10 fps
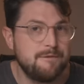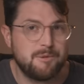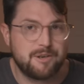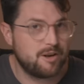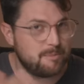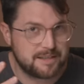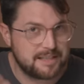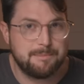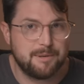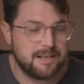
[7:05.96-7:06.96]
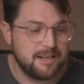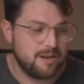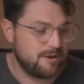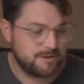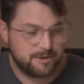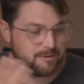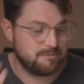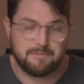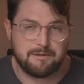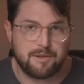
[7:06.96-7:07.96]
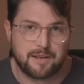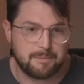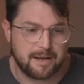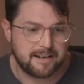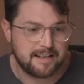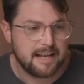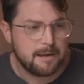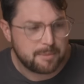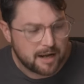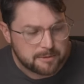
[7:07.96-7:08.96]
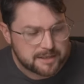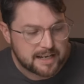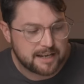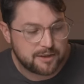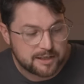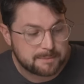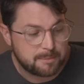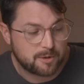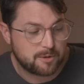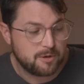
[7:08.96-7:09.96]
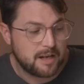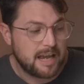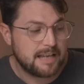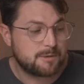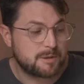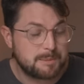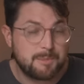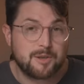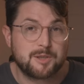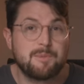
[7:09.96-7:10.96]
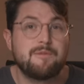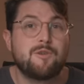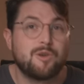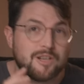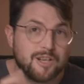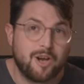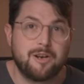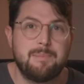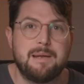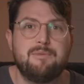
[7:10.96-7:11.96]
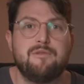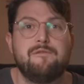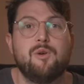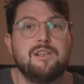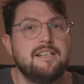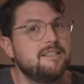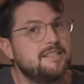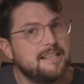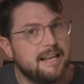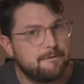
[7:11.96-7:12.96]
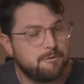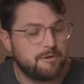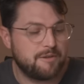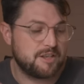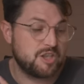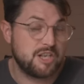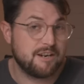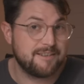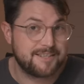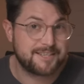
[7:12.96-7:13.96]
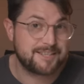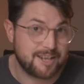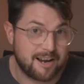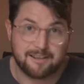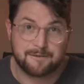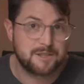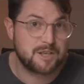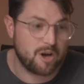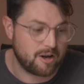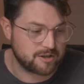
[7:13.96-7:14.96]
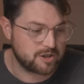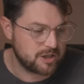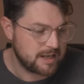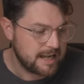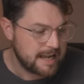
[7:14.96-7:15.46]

if you want to go a bit deeper onto everything about it. But I would say this bottle is responsible for a lot of people falling into love with the sherry style of Scotch.